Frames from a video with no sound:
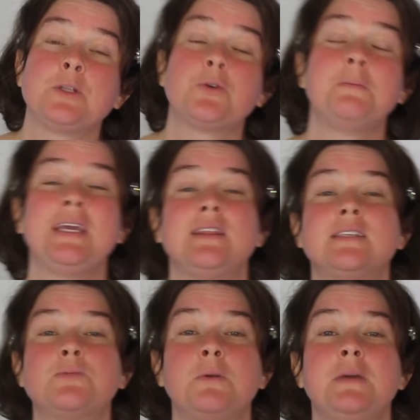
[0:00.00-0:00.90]
which would mean
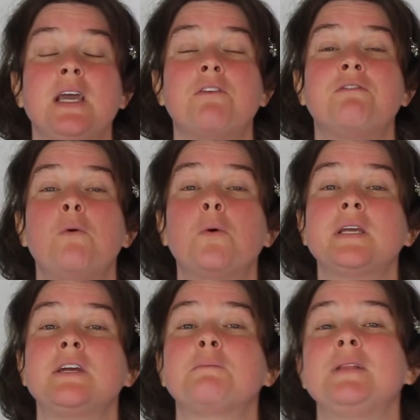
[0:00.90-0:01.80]
this would be a four
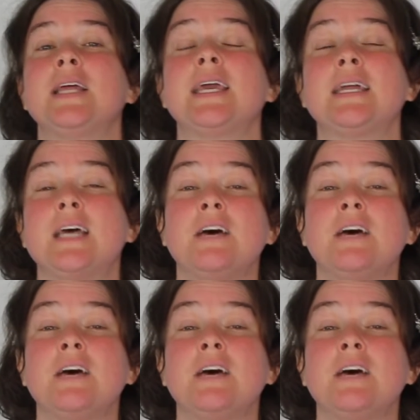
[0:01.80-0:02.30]
year plan